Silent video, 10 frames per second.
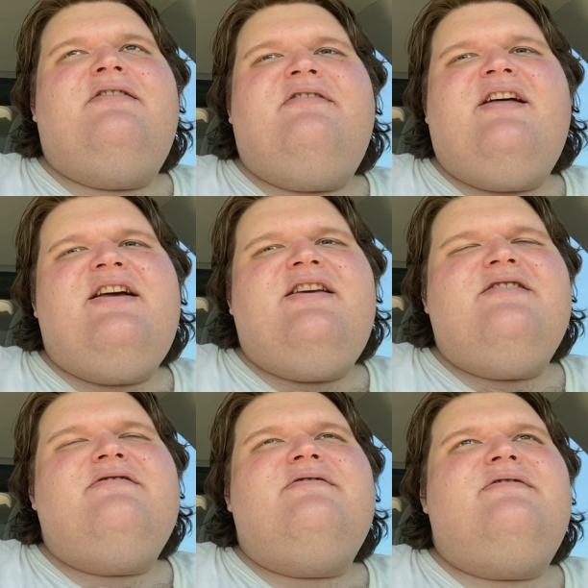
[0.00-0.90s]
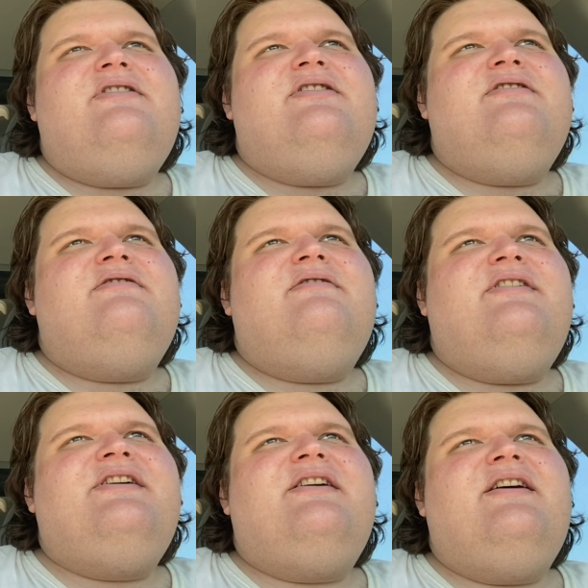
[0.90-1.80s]
don't like you, you know,
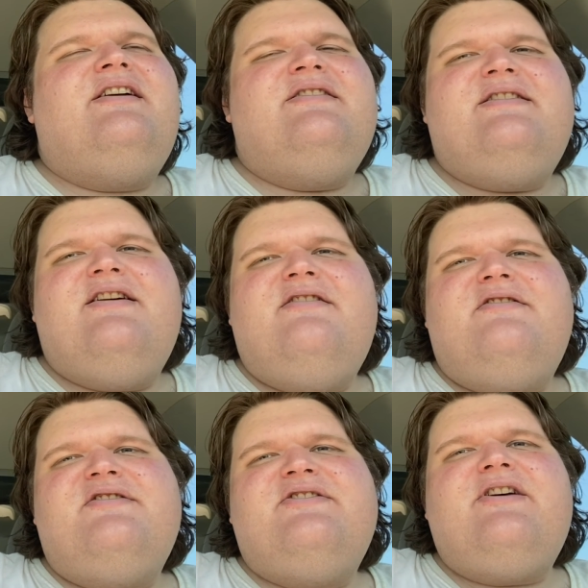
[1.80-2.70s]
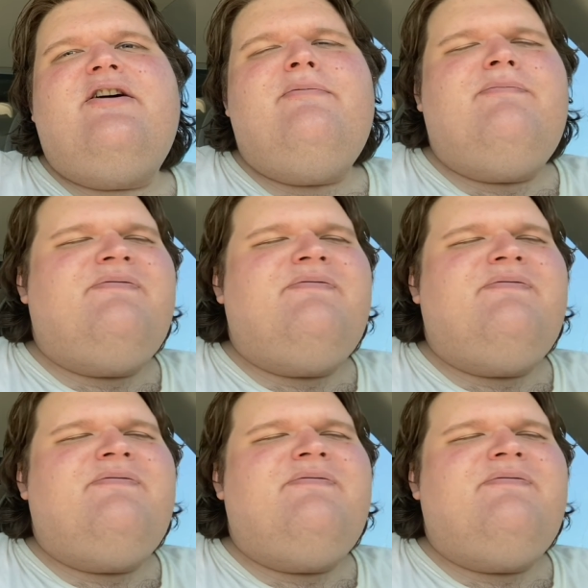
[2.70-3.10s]
like, I can tell you're scum.